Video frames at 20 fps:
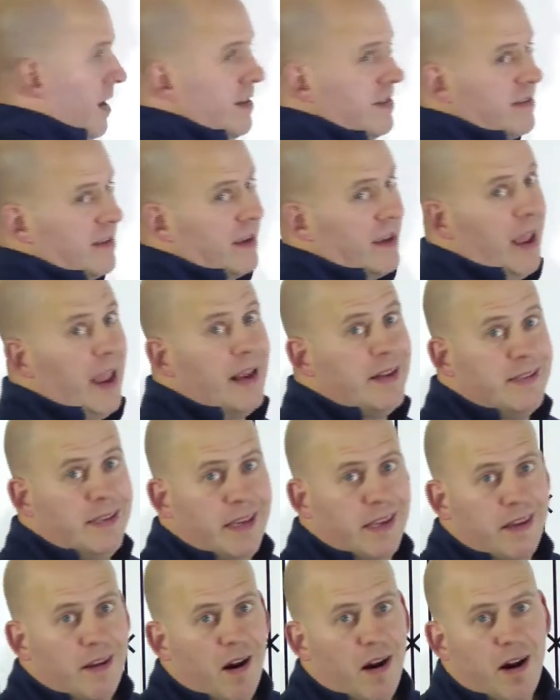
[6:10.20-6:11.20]
it's like
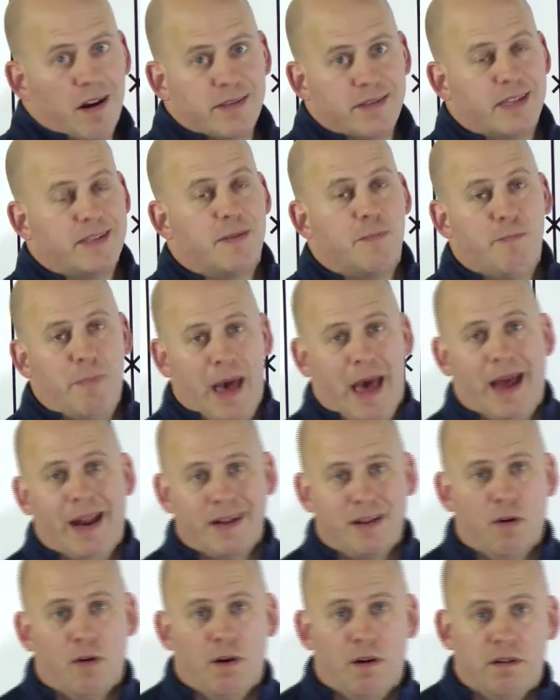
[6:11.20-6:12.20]
18 yards, that's a
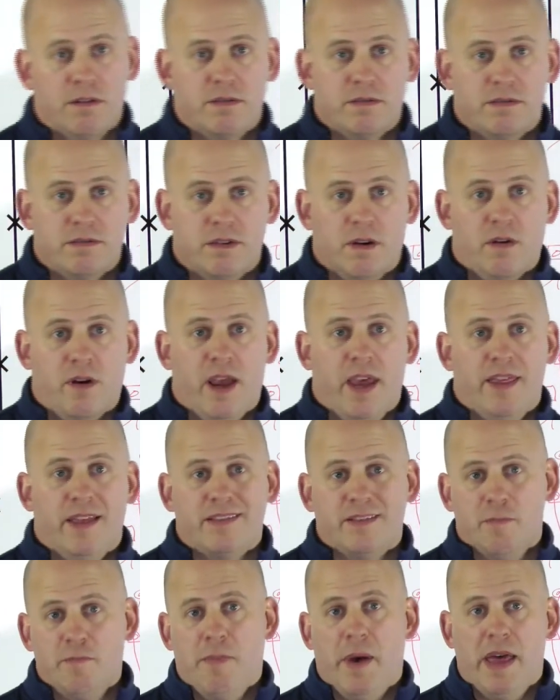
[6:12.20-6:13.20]
bad goal. Okay,
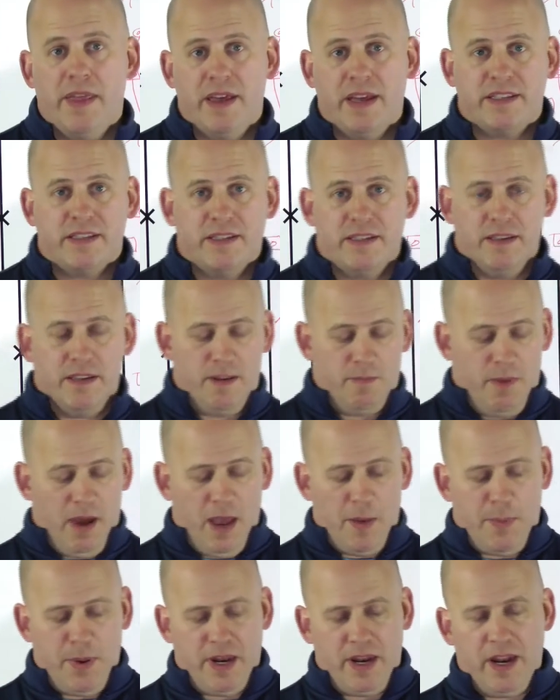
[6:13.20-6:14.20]
that's in my
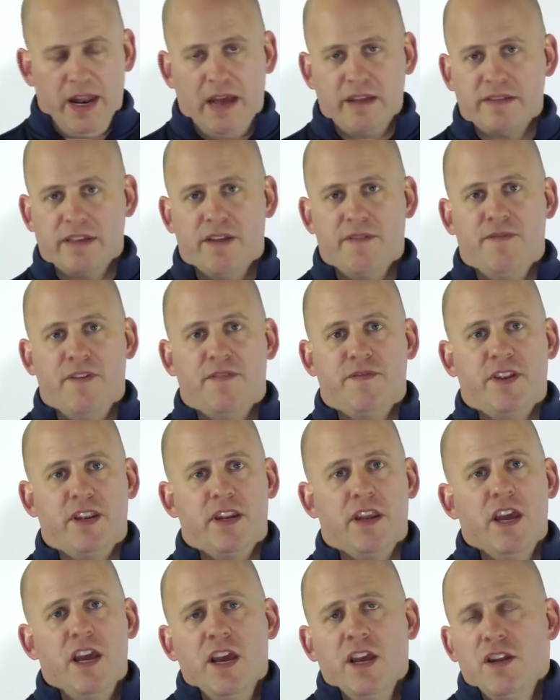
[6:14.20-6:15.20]
opinion outside of
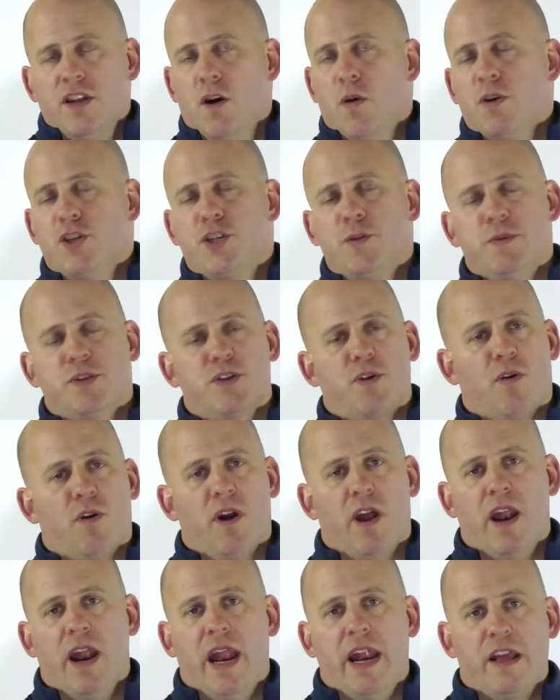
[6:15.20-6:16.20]
15. No one should be
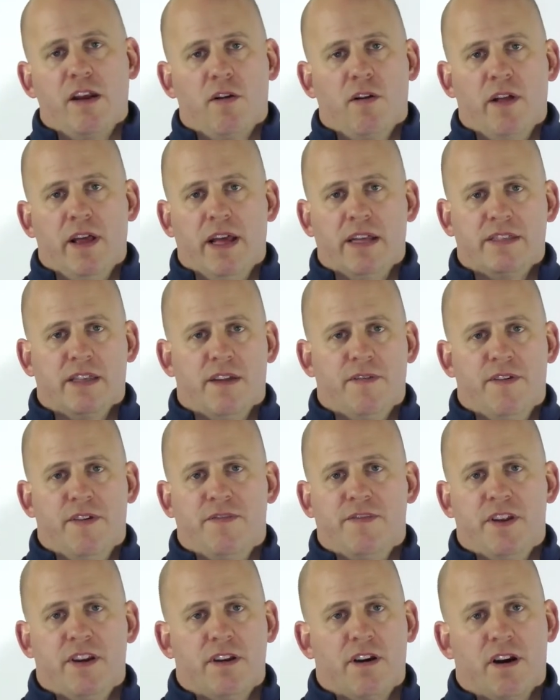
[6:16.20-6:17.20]
scoring on any goalie outside of
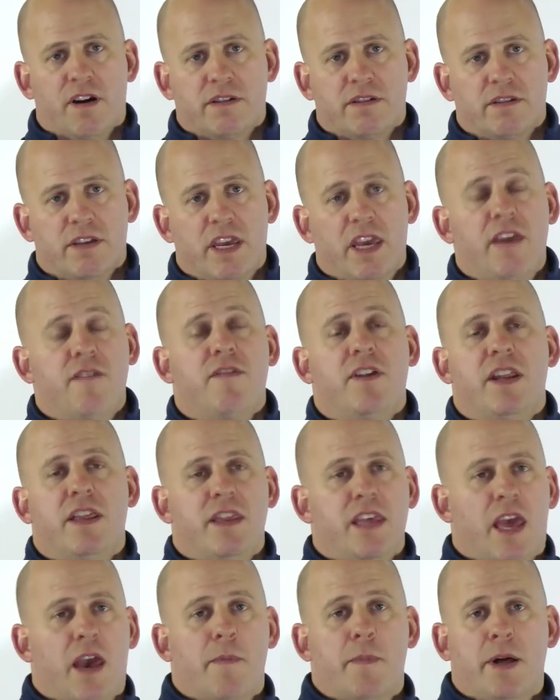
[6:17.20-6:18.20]
15 yards, even in
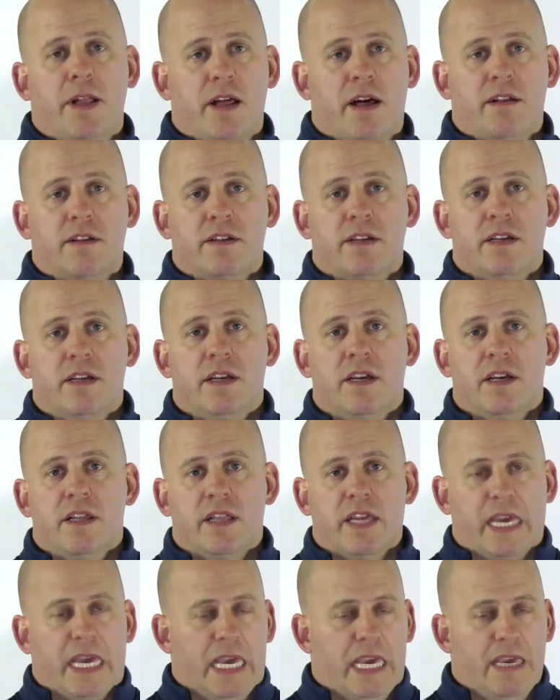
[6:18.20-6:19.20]
the MLL.
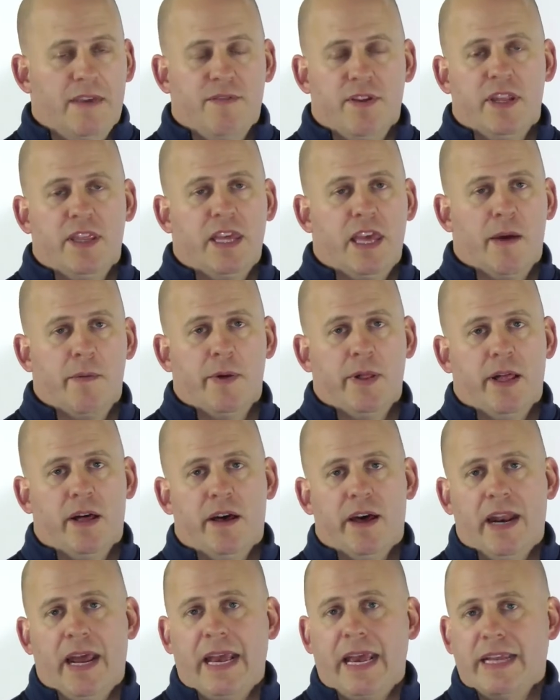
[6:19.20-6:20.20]
Like even in the
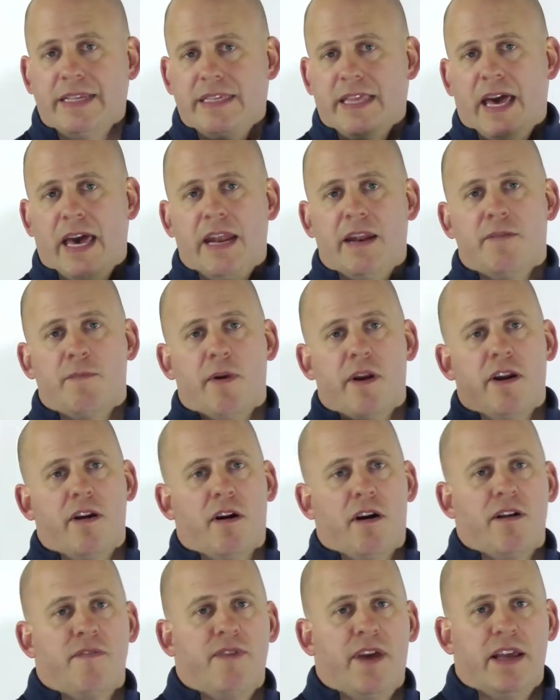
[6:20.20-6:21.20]
MLL, and I get to that in
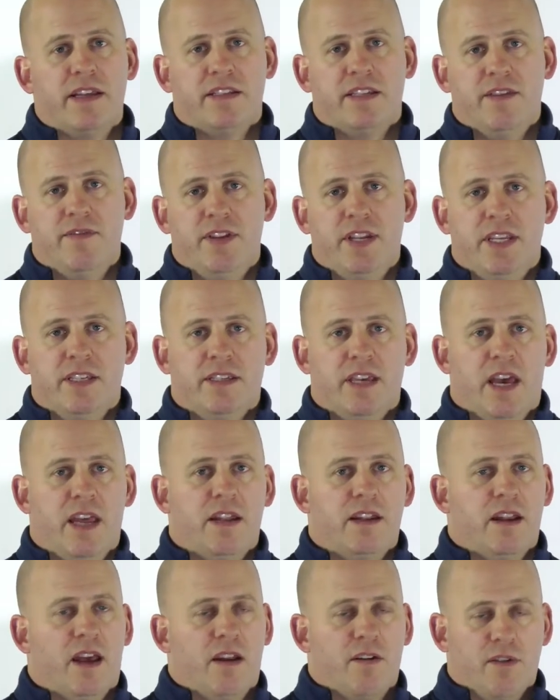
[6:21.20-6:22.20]
our advanced DVD
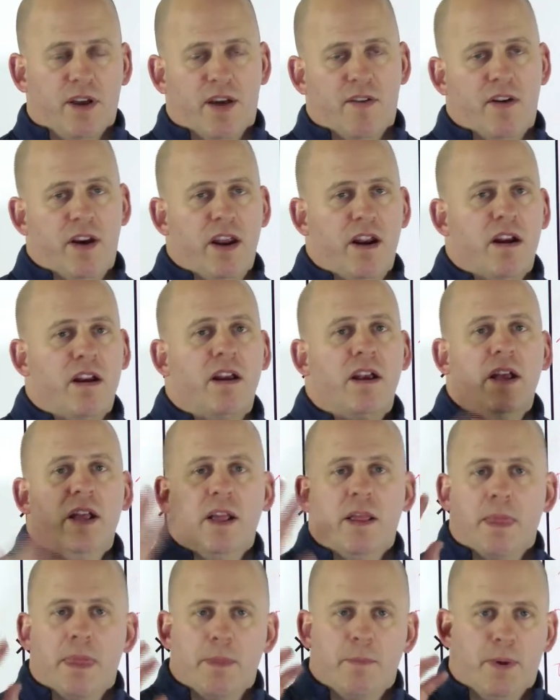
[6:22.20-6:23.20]
set. I don't cover it here,
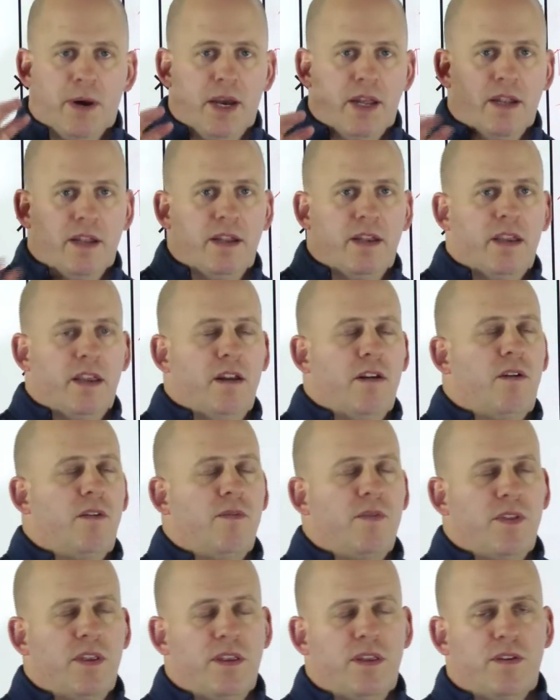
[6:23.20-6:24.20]
but you
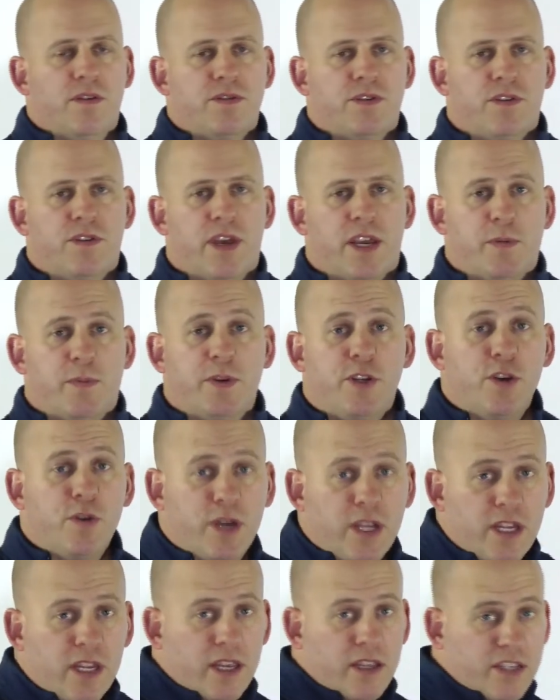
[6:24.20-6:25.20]
know those are things. But you
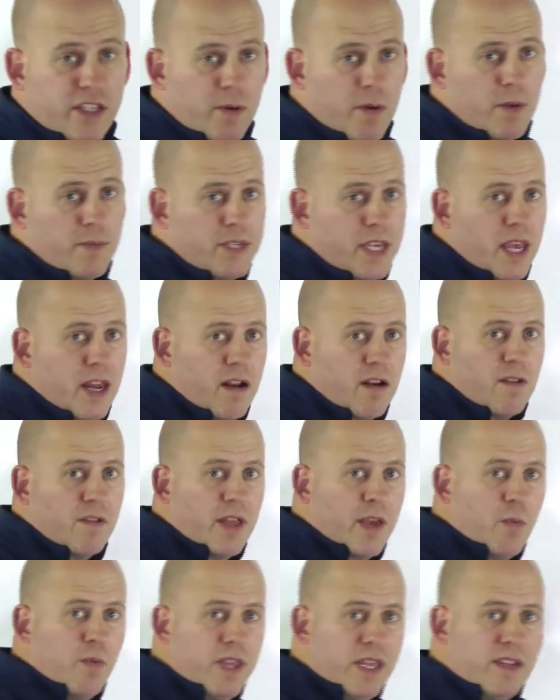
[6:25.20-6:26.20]
can see what I'm saying here.
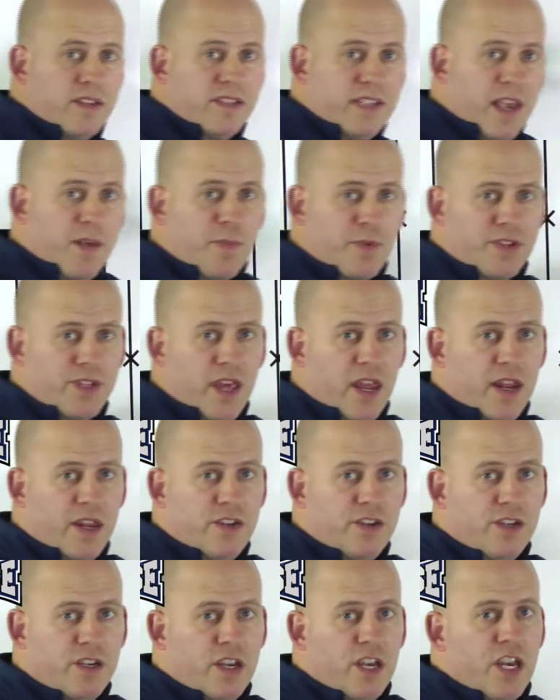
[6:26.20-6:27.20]
Like within save
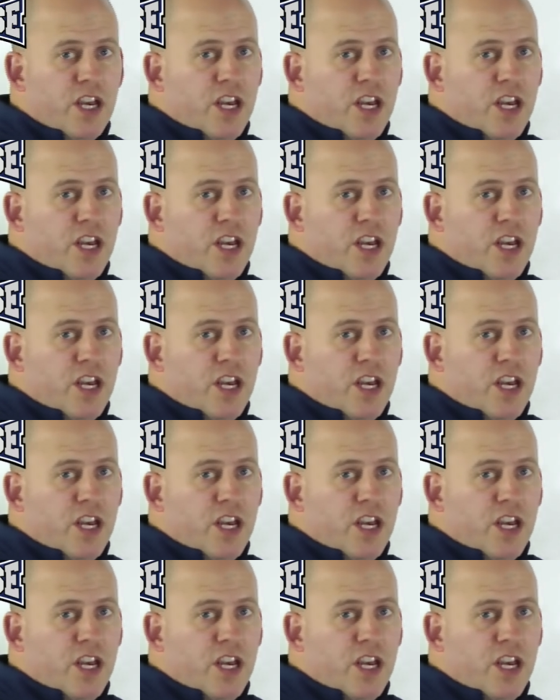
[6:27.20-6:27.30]
percentage,